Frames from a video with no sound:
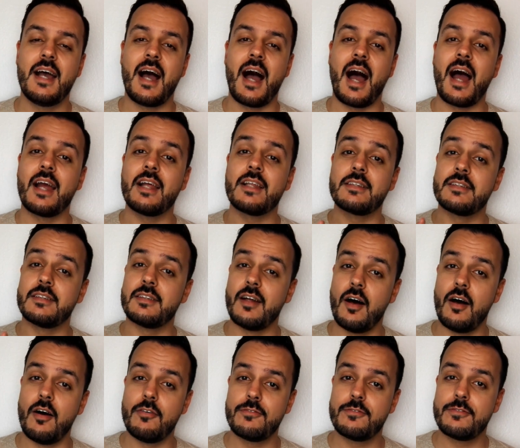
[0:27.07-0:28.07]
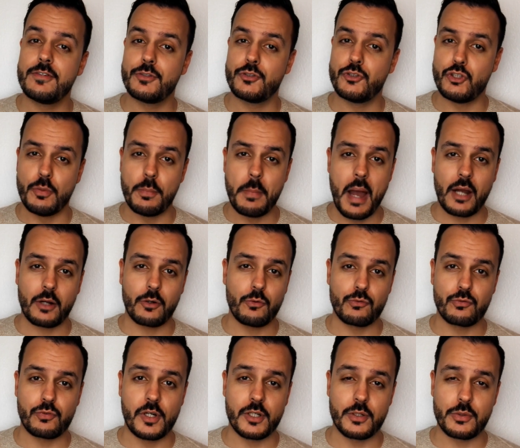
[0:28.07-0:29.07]
I love tobacco
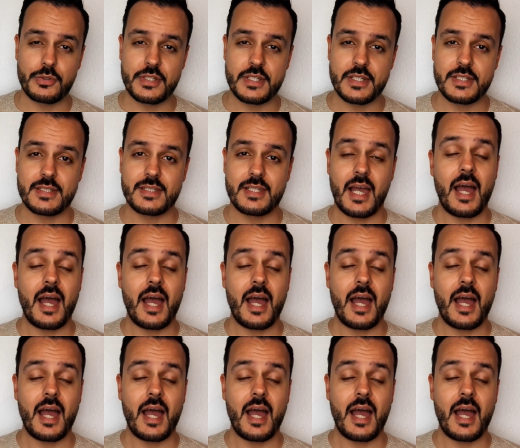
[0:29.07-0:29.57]
fragrances.